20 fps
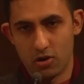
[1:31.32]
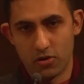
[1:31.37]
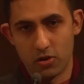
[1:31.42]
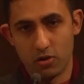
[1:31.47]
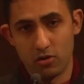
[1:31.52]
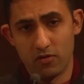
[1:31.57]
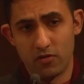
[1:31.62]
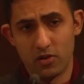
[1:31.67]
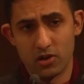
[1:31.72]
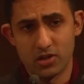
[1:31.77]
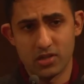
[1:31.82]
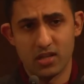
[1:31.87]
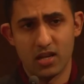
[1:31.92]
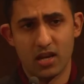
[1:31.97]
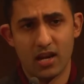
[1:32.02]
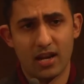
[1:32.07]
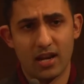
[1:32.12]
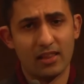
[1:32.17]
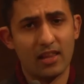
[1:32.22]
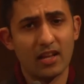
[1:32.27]
here at the
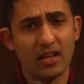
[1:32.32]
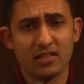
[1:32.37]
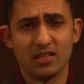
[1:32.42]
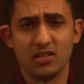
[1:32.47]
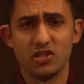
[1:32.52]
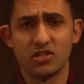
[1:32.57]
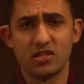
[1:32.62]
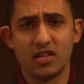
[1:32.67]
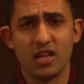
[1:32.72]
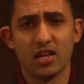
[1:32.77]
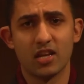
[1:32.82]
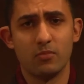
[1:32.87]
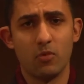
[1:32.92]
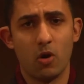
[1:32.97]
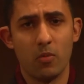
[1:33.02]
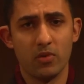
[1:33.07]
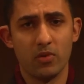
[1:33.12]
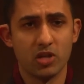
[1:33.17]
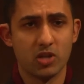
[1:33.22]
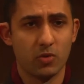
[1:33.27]
university, and I'd like to just take a
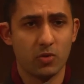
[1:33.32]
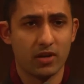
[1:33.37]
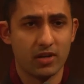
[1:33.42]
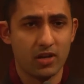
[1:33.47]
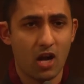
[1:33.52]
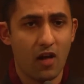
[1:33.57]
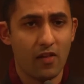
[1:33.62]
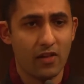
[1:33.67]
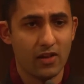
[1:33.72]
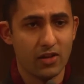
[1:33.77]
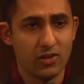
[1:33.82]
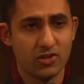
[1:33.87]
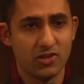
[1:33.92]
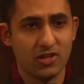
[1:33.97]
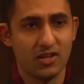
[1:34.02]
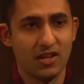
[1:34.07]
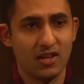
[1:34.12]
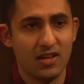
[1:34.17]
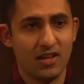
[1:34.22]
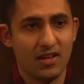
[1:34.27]
moment to
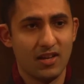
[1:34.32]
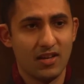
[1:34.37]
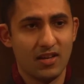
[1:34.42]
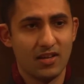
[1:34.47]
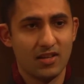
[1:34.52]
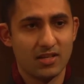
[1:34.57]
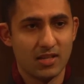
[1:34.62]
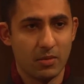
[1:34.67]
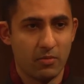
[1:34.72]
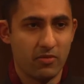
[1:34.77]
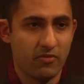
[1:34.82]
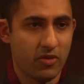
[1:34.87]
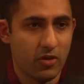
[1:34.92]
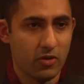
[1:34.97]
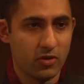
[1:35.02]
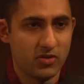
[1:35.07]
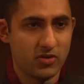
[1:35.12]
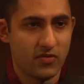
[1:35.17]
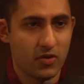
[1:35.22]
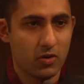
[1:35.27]
acknowledge some of
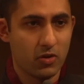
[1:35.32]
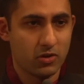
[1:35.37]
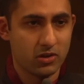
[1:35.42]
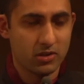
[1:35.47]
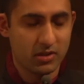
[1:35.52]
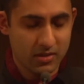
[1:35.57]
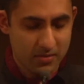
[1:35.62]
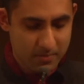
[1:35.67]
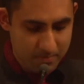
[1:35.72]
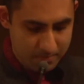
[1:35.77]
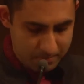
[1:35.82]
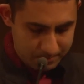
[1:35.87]
those folks.